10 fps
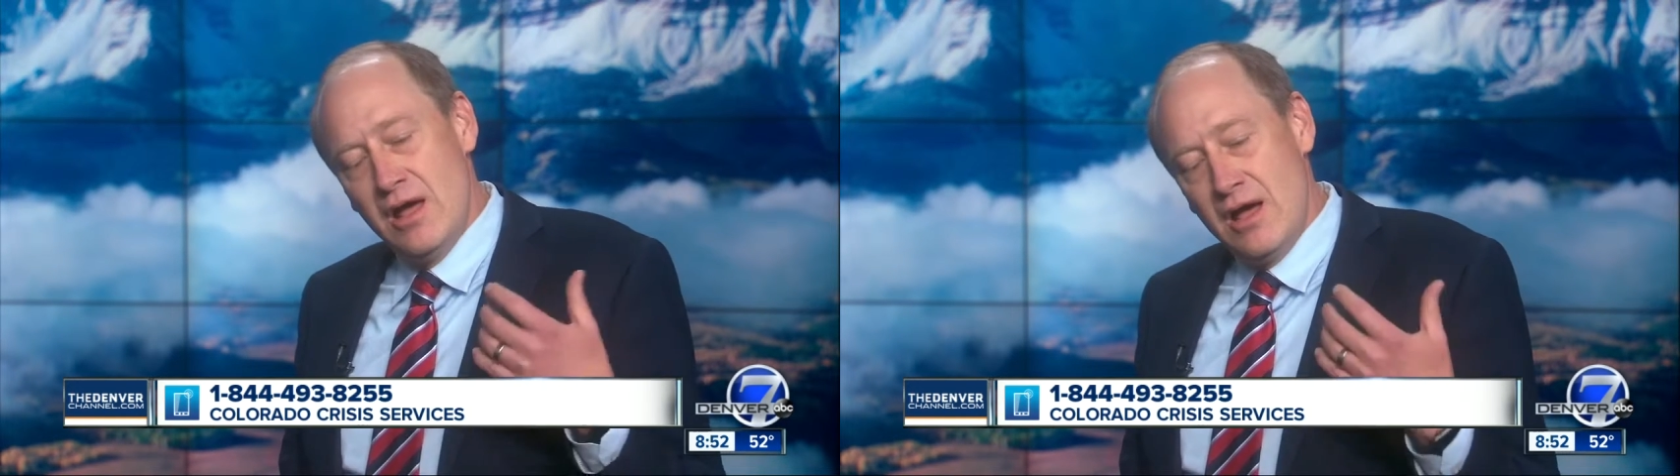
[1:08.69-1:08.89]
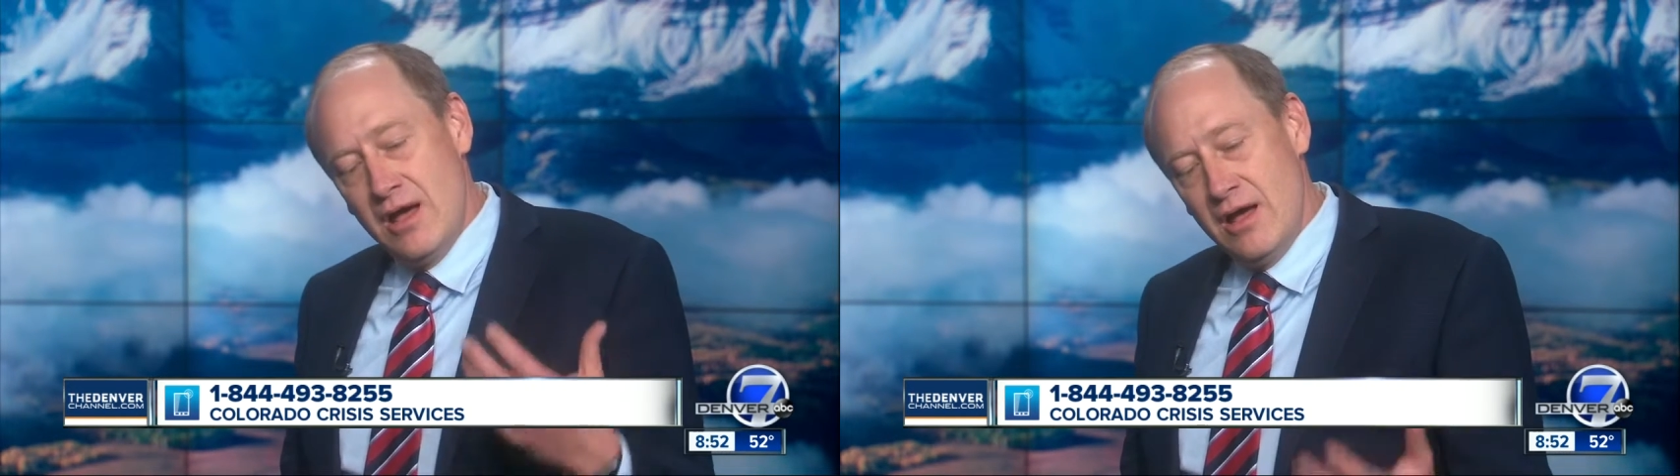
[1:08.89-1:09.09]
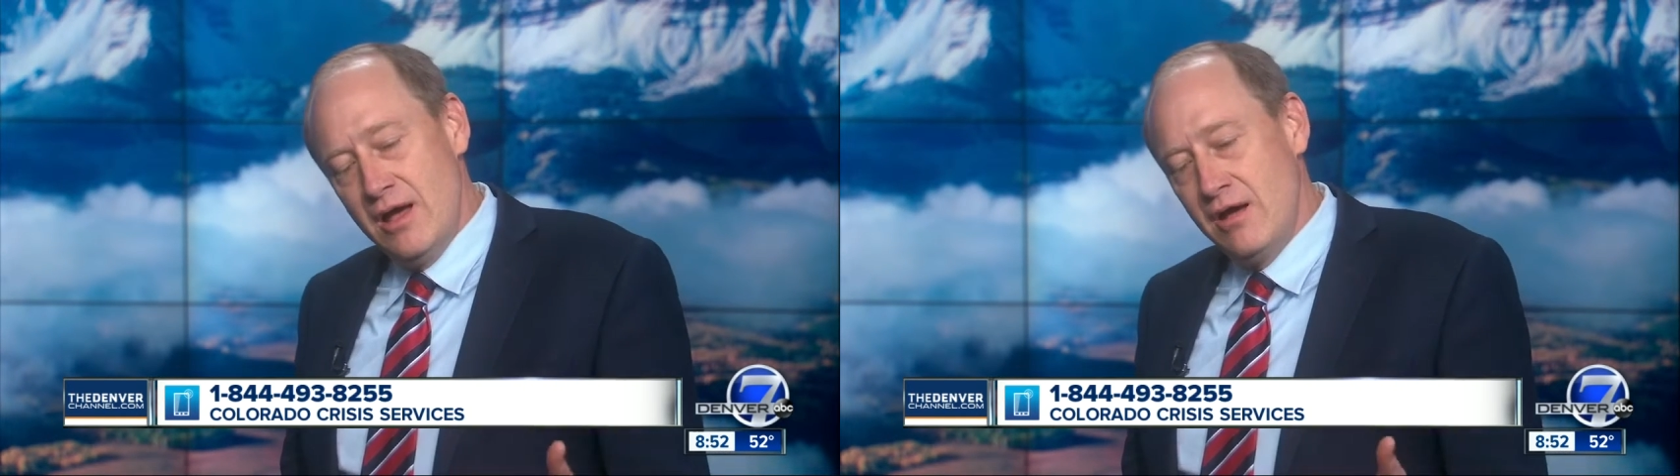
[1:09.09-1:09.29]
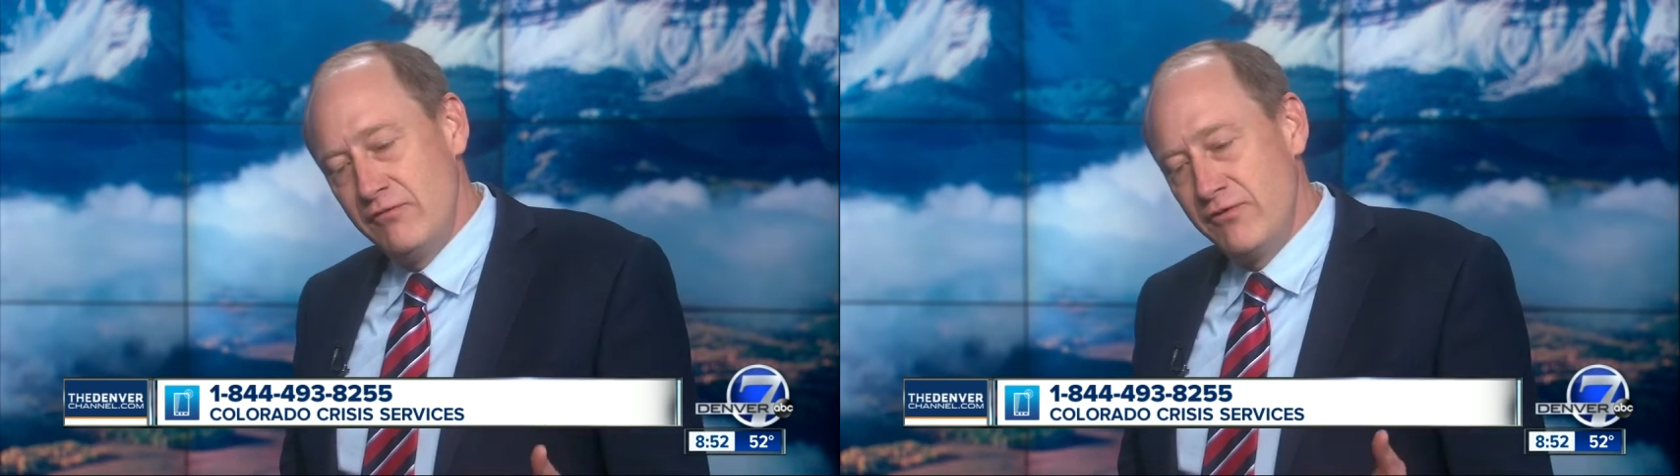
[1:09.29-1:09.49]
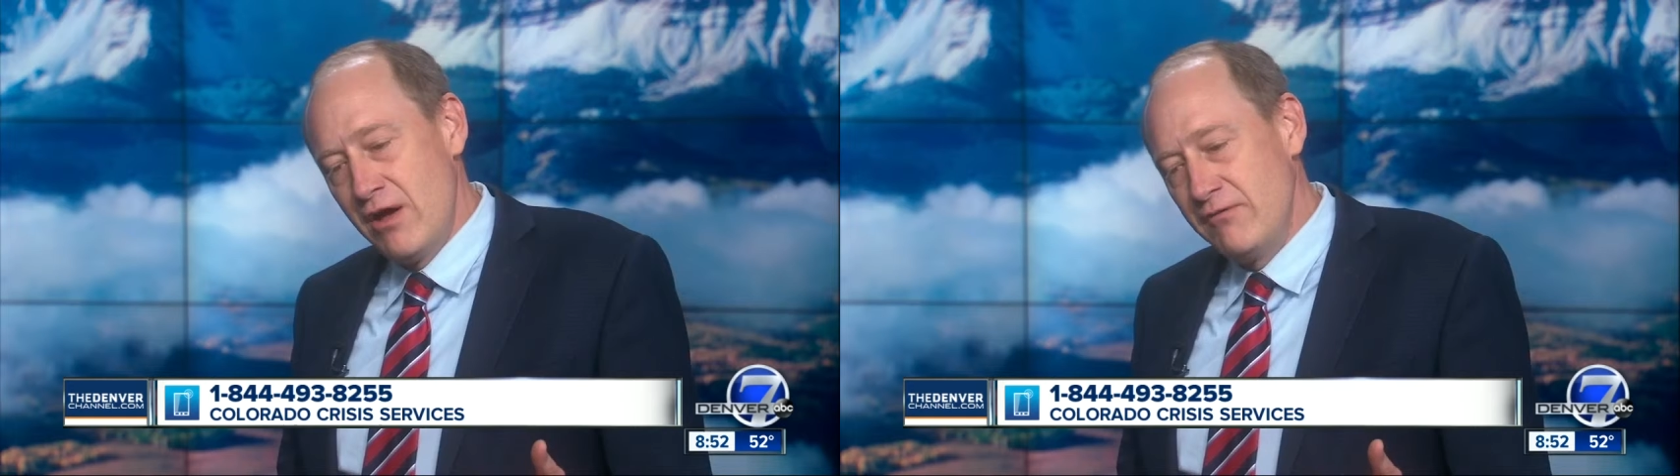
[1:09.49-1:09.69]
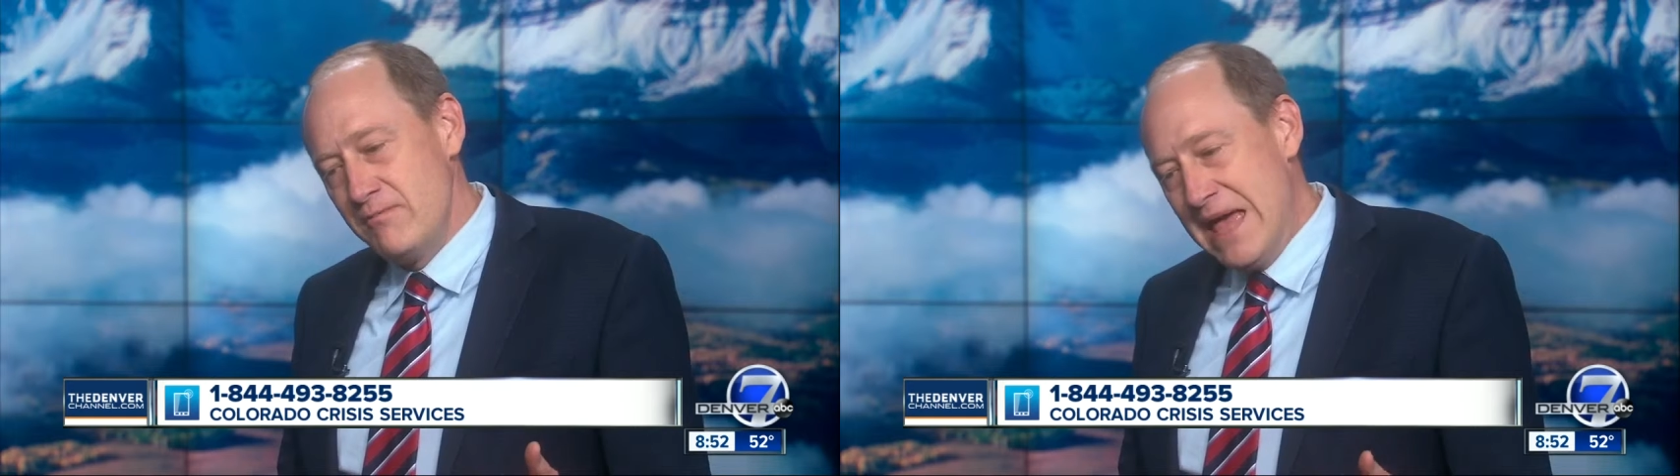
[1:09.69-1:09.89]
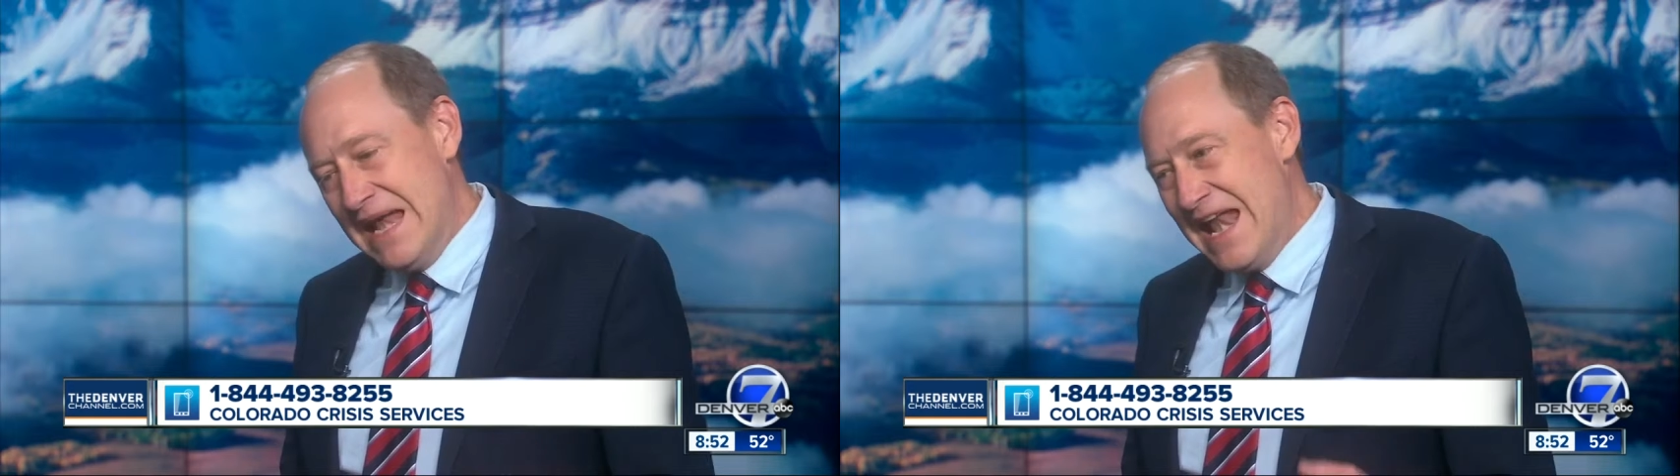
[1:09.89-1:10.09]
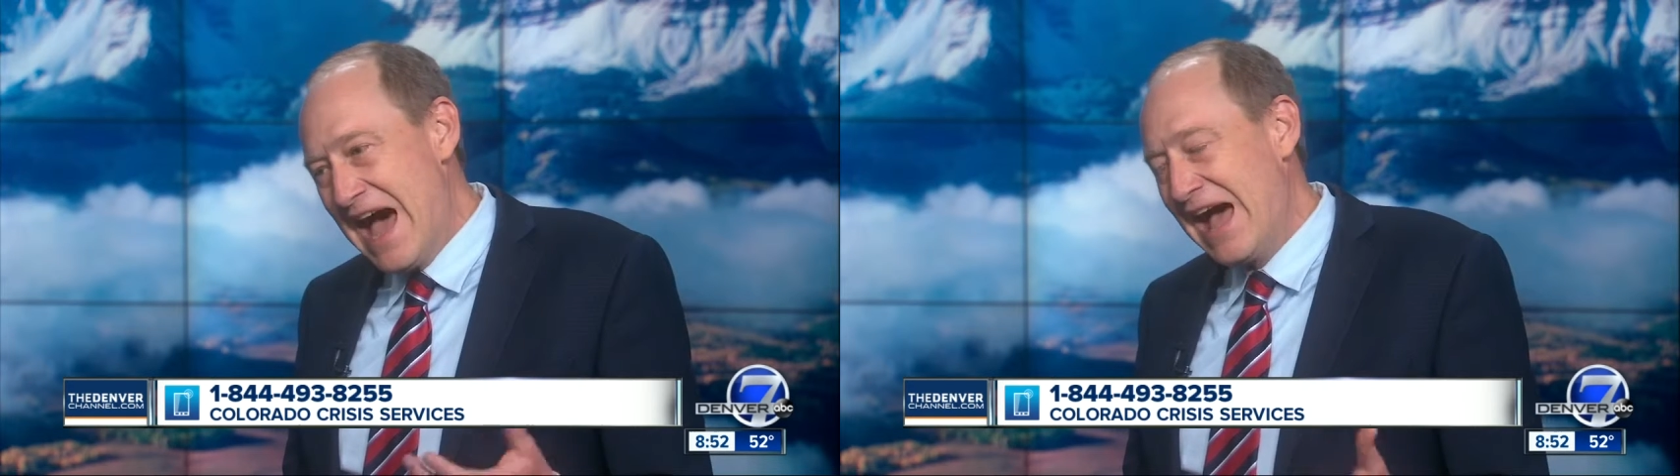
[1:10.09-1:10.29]
of
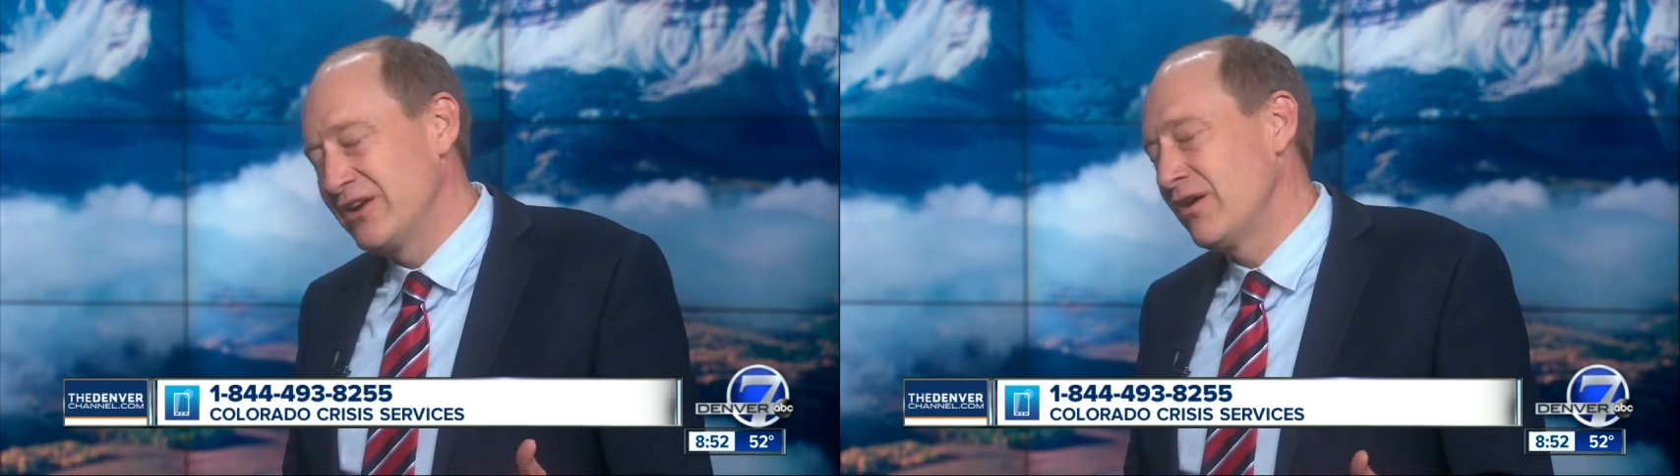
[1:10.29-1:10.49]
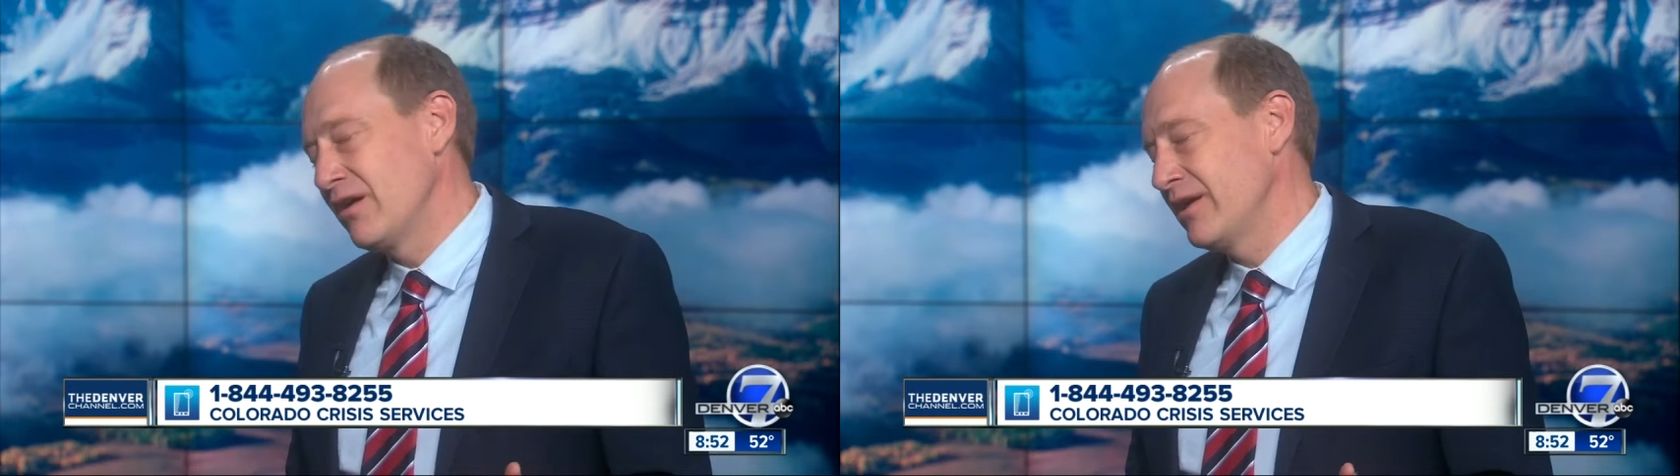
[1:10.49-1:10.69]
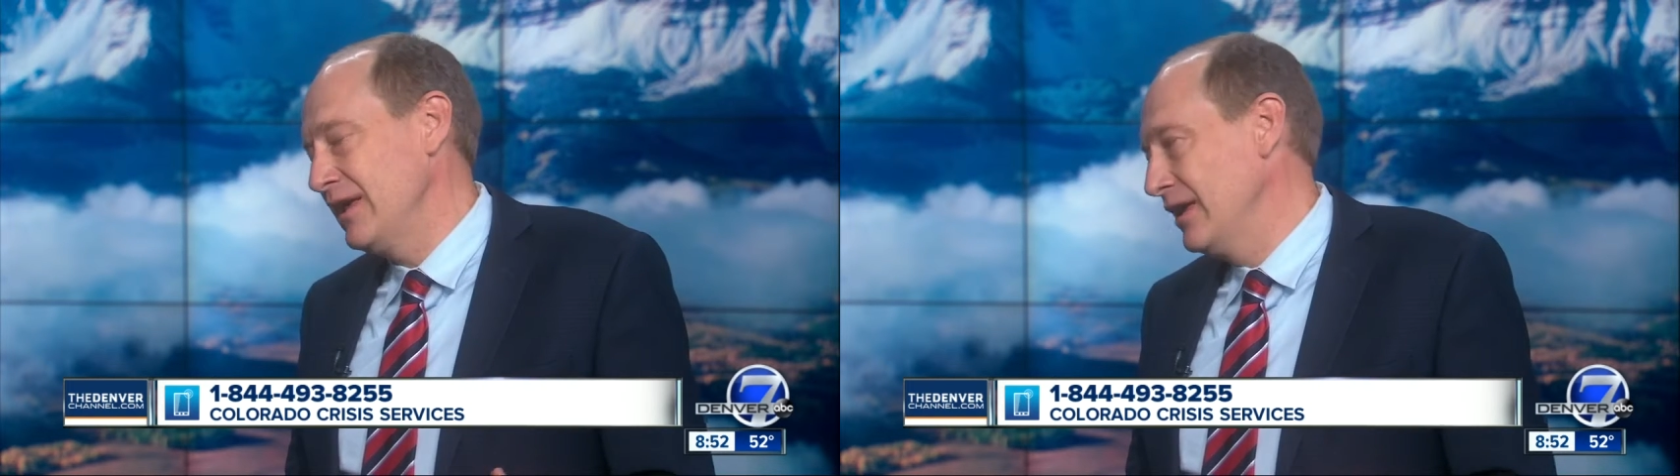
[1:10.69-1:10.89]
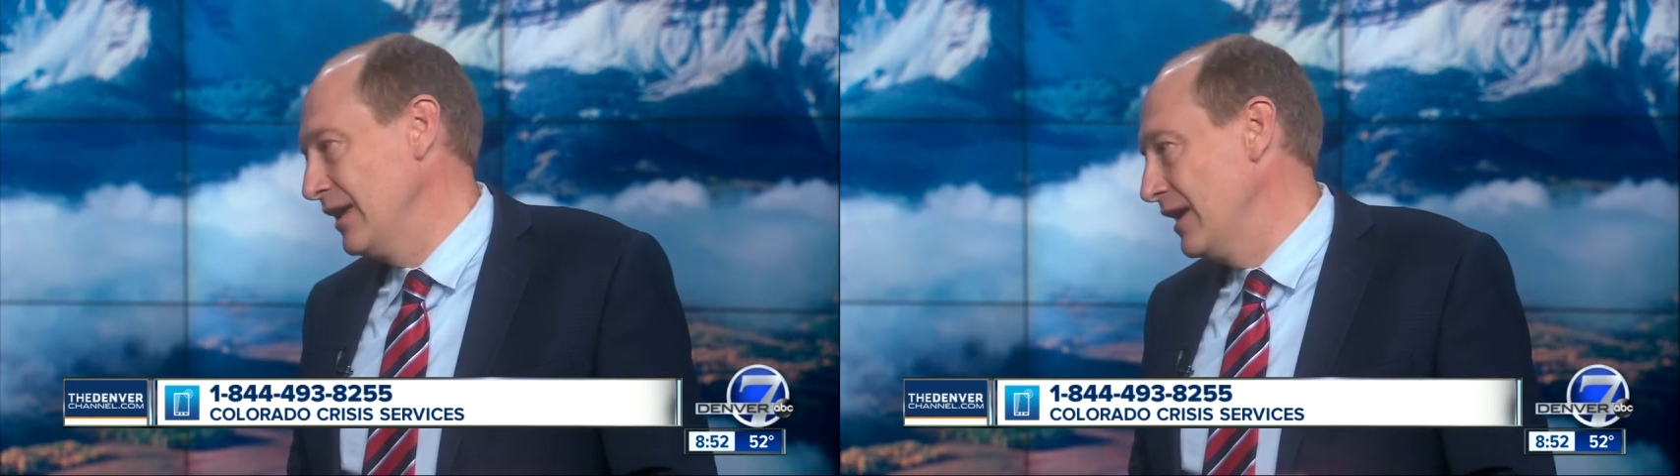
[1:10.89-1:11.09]
men not talking